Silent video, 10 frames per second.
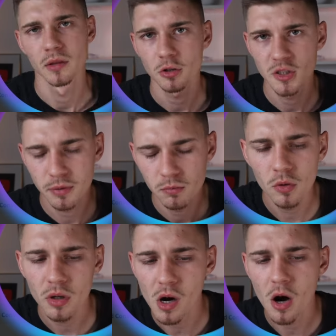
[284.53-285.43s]
Now, to
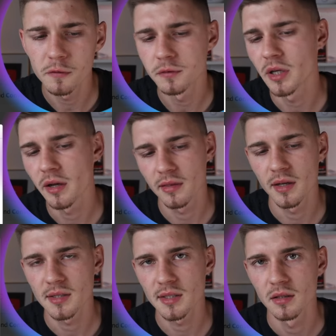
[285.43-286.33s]
promote an offer like
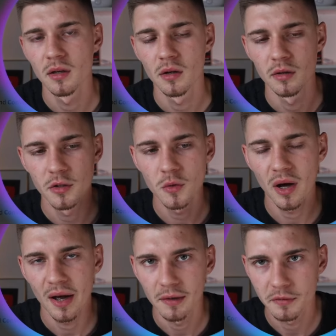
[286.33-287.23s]
this, you
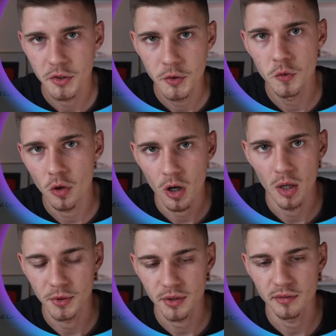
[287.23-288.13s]
have two
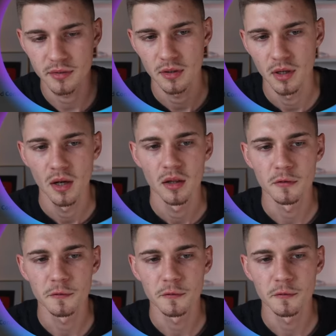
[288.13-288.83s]
options. The